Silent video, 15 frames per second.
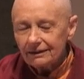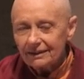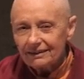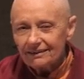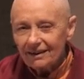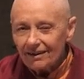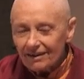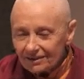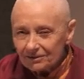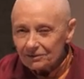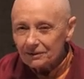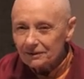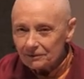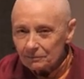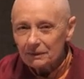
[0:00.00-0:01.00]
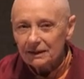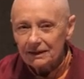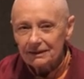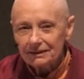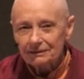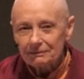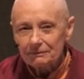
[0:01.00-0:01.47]
It's hard to
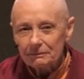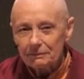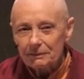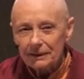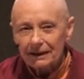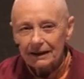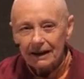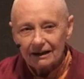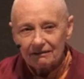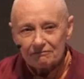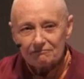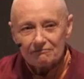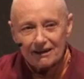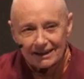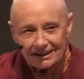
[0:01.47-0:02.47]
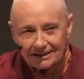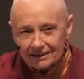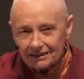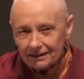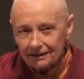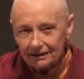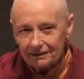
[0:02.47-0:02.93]
explain. When I
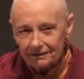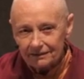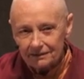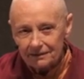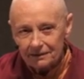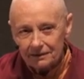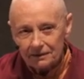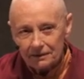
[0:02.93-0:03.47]
recognized